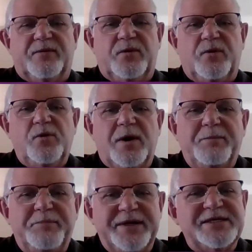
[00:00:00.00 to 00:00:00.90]
who are
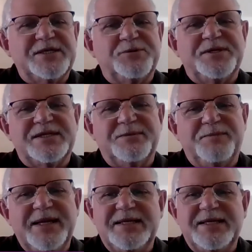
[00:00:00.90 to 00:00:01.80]
persons with
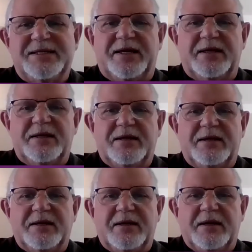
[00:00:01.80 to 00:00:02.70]
disabilities then?
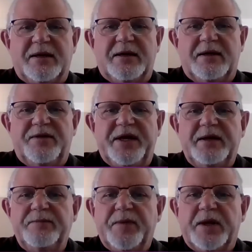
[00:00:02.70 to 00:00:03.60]
And
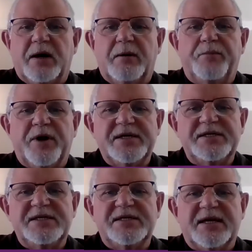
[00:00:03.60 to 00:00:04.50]
then our
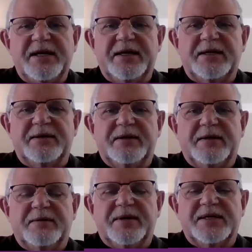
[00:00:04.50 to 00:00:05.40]
policy is clear
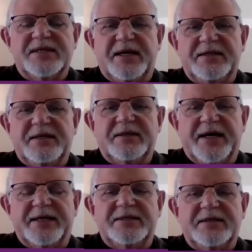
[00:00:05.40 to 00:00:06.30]
by stating
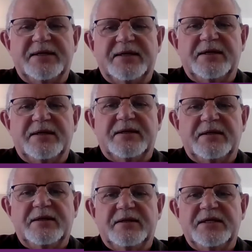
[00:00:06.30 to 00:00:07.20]
that
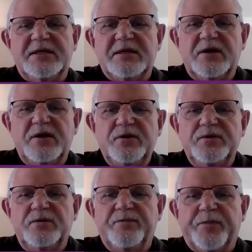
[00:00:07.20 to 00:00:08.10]
this includes
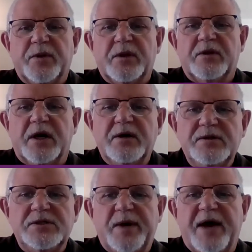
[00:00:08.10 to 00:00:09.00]

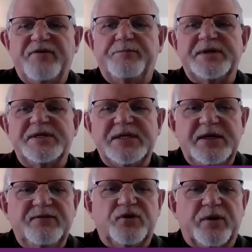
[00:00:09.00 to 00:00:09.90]
those who have a
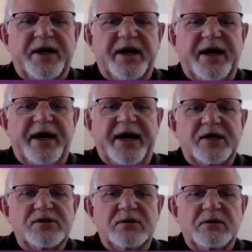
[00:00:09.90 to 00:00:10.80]
perceived or
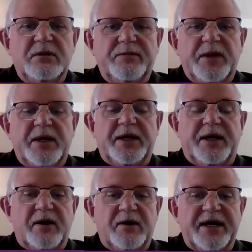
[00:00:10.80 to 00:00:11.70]
actual, in
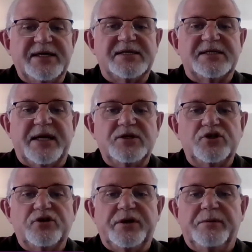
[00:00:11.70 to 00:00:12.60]
our case,
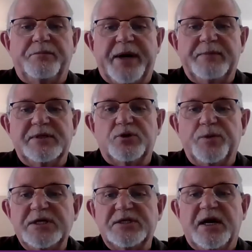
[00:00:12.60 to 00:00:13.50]
sensory impairments,
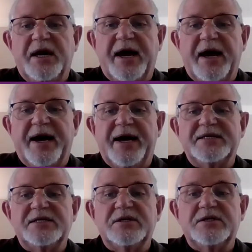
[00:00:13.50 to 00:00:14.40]
which
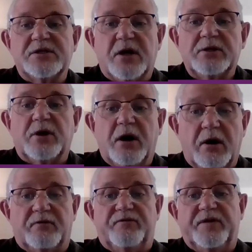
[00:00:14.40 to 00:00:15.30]
as a result
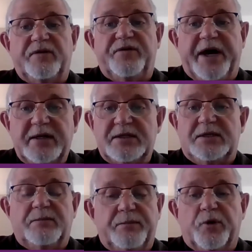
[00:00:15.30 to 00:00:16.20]
of, and that's
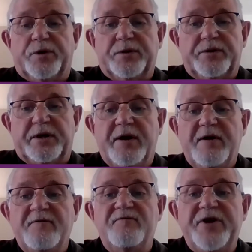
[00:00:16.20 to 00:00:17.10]
the important thing,
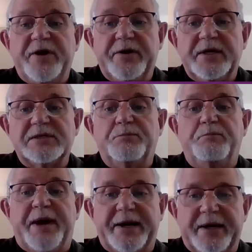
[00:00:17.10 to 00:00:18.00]
various
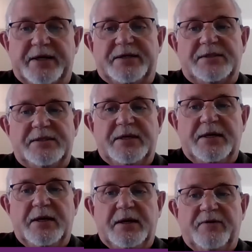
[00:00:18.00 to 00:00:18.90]
barriers.
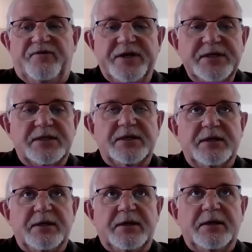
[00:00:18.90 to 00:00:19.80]
First,
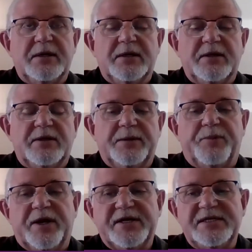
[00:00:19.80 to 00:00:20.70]
the
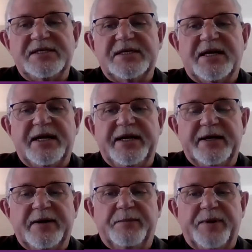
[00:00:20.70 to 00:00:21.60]
policy is
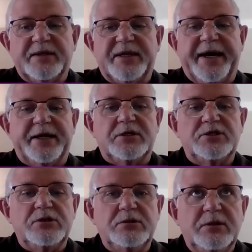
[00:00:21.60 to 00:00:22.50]
clear about
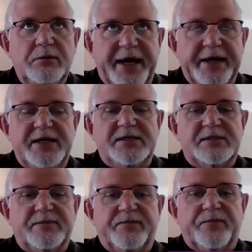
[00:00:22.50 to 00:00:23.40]
attitudinal
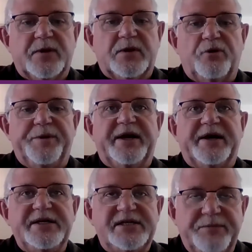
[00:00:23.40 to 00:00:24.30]
barriers,
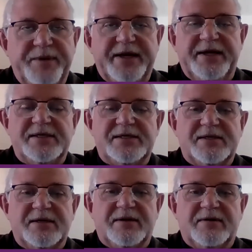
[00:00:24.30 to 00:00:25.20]
communication barriers,
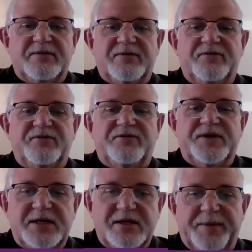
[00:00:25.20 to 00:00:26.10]

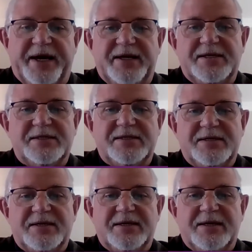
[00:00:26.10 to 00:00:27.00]
physical barriers,
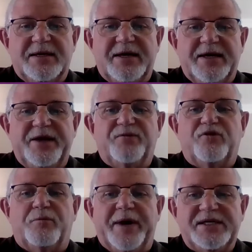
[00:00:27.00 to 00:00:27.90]
and
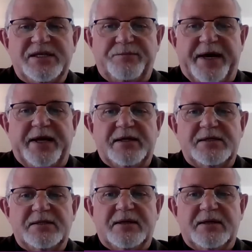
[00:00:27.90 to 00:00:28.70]
information barriers